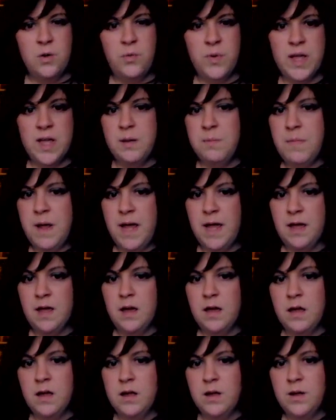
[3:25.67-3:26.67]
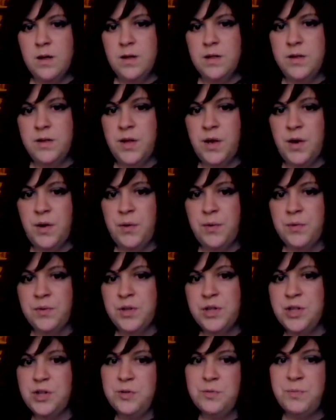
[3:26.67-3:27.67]
we can make, you know,
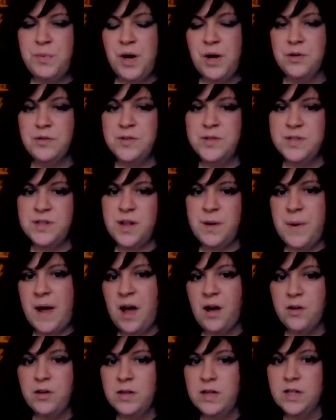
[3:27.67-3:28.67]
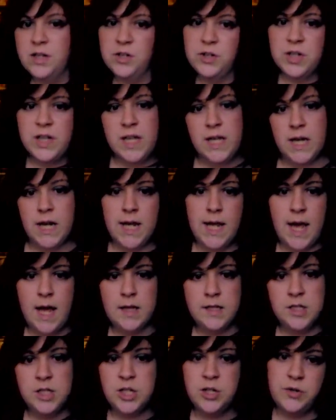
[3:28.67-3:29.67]
cute posts about little kitty
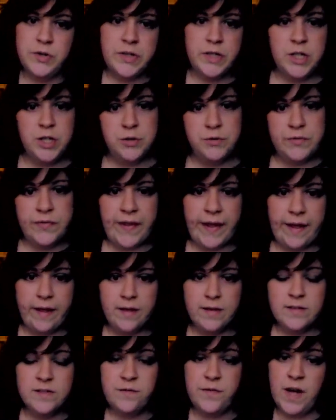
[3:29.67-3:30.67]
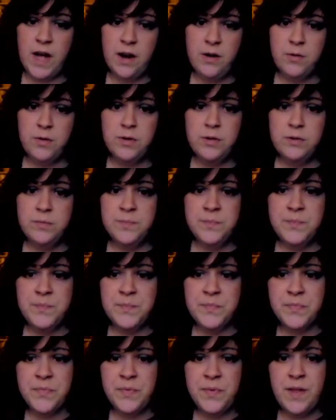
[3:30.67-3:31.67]
cats doing cute things viral,
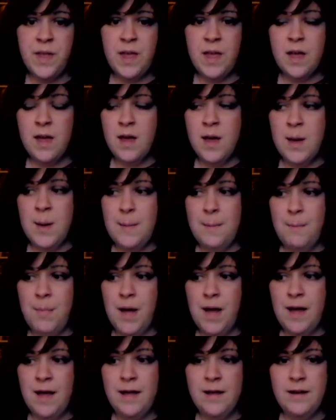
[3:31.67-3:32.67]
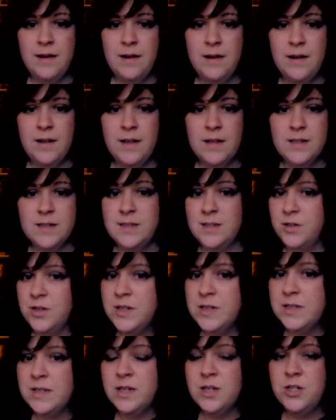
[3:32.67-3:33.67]
but a
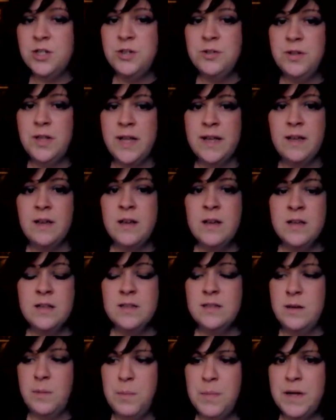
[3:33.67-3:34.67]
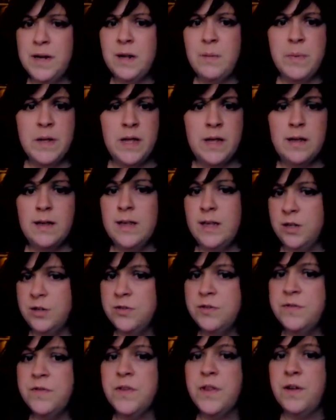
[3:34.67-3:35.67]
serious issue like somebody being
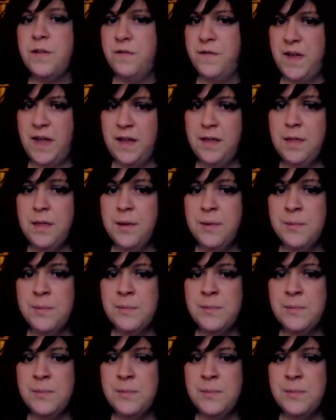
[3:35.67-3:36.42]
killed for their faith,